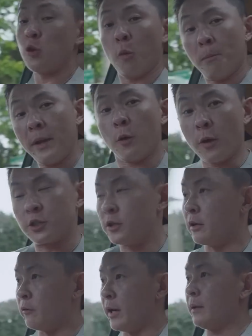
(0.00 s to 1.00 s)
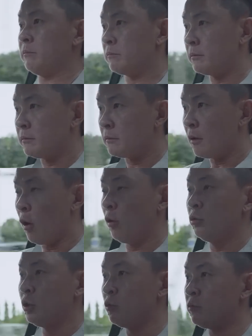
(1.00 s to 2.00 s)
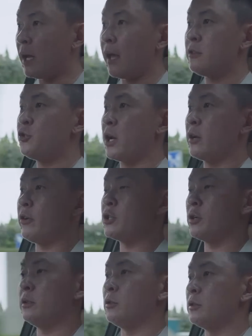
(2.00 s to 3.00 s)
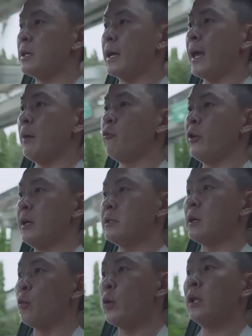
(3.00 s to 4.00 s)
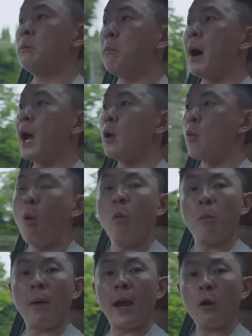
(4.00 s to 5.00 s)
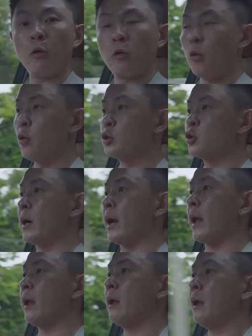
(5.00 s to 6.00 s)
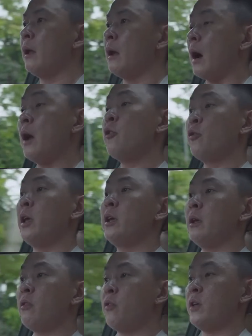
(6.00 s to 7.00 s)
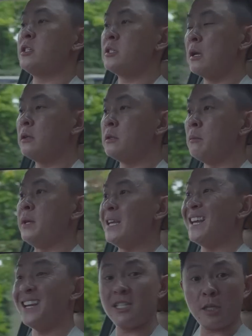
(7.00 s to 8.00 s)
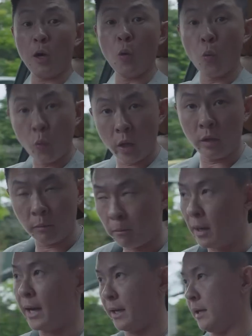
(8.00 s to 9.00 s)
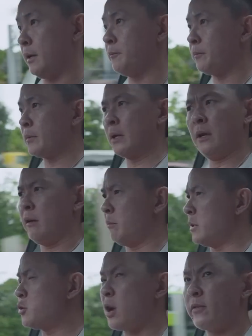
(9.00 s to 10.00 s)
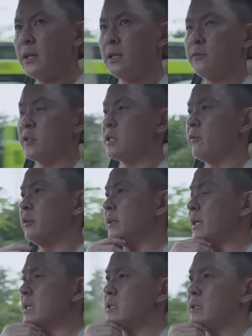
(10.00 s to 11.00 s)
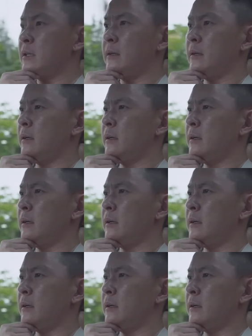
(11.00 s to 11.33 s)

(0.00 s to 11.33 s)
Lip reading: So, big question, right? All new 9th generation Toyota Camry, is it a will buy, won't buy, or go try? I think this, to me, is a will buy. Been driving this for several days.